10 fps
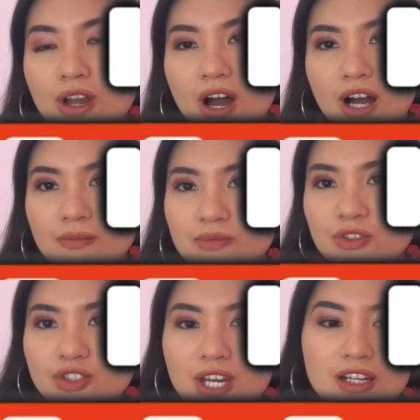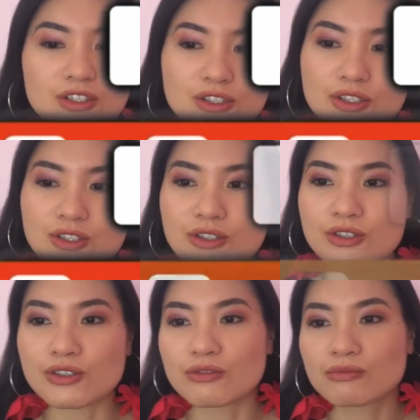it
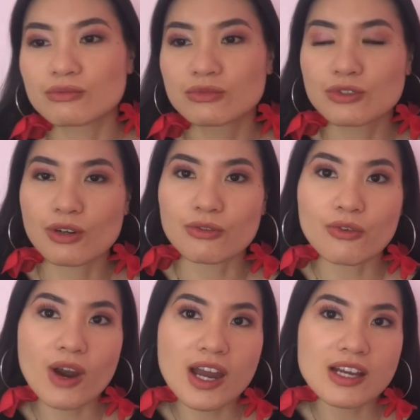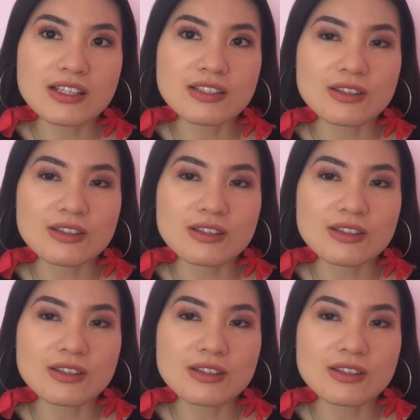to your friends